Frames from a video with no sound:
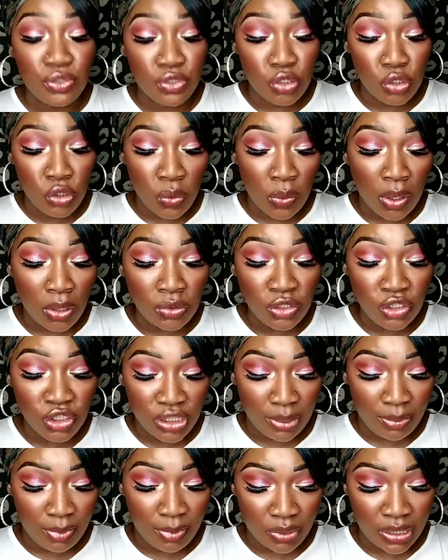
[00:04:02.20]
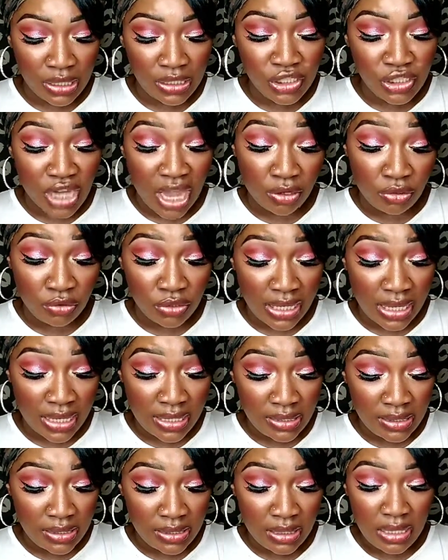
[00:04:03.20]
Duo Shimmering Shadow
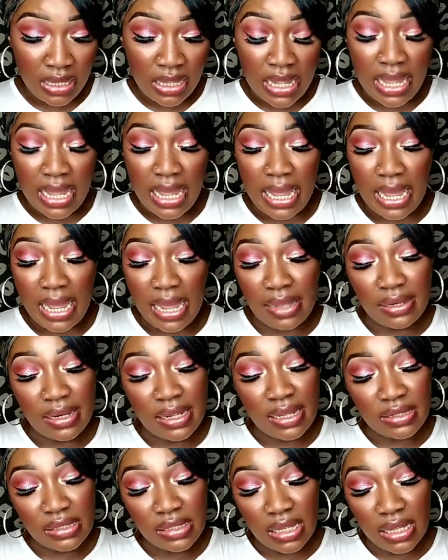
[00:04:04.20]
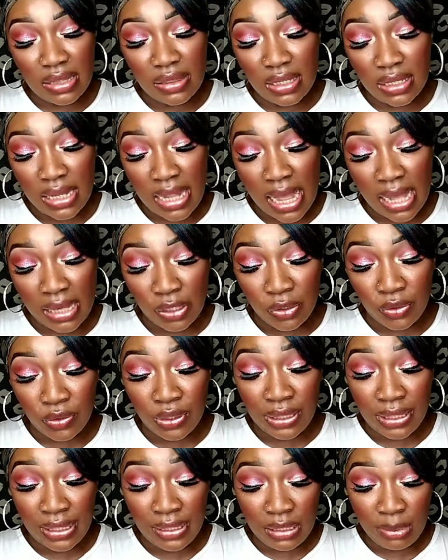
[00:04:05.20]
Dust, and it's in the color
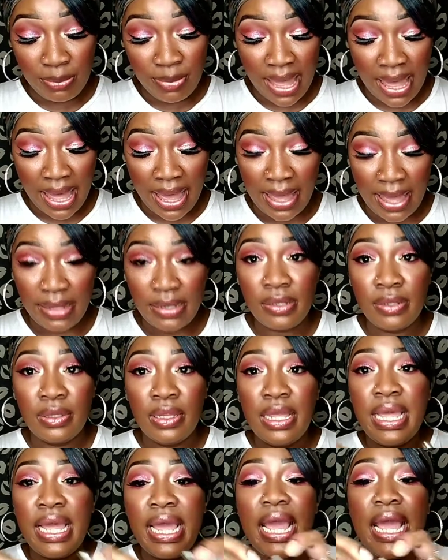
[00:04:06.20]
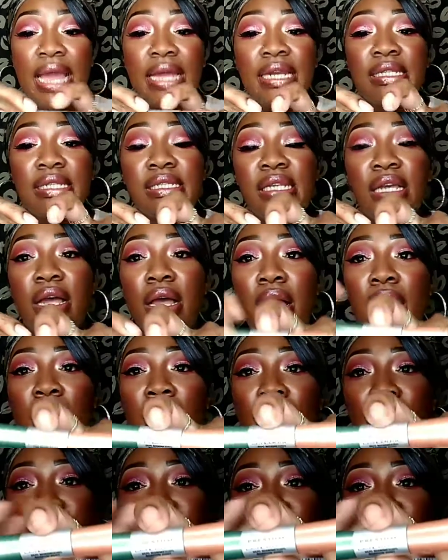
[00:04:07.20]
Lily Pad, and it's a